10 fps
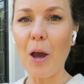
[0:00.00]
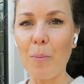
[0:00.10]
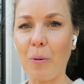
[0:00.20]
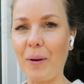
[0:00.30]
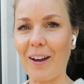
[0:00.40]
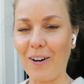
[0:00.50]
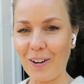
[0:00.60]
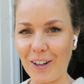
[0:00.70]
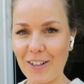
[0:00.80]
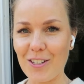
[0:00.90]
But we are
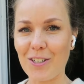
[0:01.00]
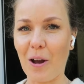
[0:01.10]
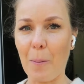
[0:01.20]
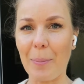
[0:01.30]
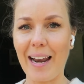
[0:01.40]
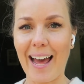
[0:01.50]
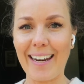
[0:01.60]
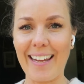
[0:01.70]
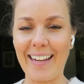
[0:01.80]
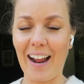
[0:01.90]
going to start
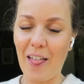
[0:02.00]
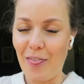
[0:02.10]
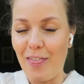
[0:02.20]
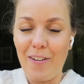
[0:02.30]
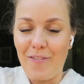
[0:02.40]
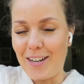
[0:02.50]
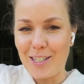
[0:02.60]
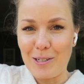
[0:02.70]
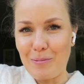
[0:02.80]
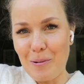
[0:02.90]
planning the
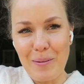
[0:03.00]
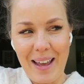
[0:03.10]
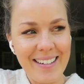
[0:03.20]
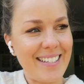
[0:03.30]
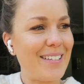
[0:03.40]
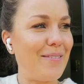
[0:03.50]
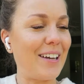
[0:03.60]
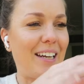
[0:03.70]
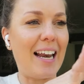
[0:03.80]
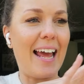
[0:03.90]
vegetable beds, so we're
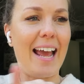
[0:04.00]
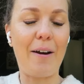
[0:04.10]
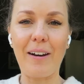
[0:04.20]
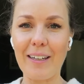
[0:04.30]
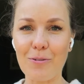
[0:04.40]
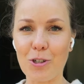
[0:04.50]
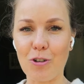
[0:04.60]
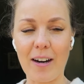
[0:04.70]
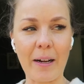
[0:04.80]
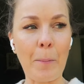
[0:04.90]
going to lay out a little
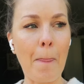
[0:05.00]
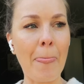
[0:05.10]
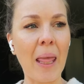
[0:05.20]
string